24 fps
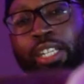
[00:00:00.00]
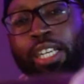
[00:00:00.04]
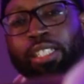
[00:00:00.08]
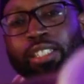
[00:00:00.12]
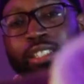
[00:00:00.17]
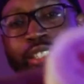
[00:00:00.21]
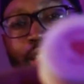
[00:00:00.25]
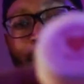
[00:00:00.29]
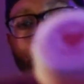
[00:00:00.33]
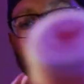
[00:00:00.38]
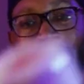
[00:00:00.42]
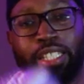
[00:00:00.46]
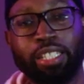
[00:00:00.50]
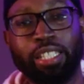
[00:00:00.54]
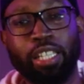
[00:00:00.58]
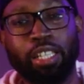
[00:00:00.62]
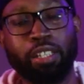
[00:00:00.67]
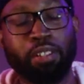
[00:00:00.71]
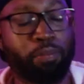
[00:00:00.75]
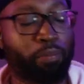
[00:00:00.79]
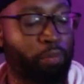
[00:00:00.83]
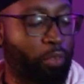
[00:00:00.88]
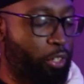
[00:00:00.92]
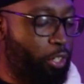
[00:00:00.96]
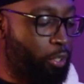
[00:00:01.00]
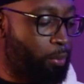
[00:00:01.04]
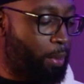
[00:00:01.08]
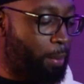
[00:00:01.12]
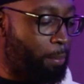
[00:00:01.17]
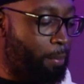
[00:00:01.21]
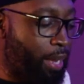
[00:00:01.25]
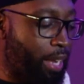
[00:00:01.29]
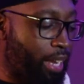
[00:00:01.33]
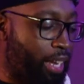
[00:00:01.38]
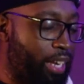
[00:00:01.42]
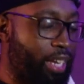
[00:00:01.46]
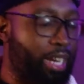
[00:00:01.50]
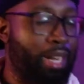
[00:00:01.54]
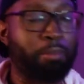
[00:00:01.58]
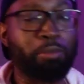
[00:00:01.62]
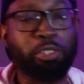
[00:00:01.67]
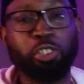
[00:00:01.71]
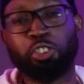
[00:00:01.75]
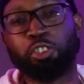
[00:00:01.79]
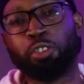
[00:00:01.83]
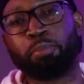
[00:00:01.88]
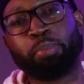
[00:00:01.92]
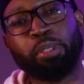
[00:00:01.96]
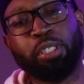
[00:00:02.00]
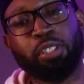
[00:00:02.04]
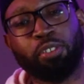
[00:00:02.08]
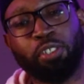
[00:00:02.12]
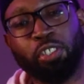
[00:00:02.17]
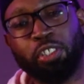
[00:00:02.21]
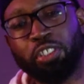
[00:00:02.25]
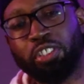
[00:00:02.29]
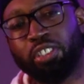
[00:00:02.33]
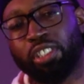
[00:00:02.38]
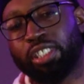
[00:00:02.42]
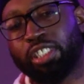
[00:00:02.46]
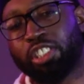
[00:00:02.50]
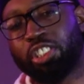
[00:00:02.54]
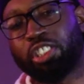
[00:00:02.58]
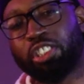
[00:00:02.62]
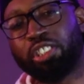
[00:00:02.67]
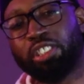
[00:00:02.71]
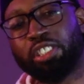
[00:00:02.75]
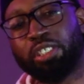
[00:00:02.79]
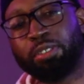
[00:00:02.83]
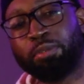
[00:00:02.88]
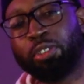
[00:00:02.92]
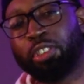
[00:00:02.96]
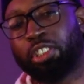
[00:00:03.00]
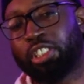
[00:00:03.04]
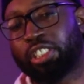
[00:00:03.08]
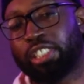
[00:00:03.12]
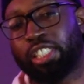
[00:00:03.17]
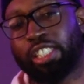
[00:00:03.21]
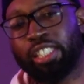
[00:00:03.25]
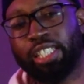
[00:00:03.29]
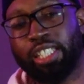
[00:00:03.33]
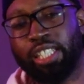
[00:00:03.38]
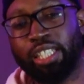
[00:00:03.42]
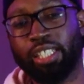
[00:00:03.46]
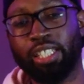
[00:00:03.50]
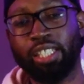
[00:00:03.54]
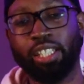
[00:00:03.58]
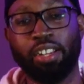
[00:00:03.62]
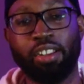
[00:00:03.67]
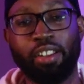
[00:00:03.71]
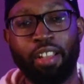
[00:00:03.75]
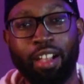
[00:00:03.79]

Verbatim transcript: what I decided to get for Human Made. I'm gonna show B-roll. You don't have to show it on. You just look at it.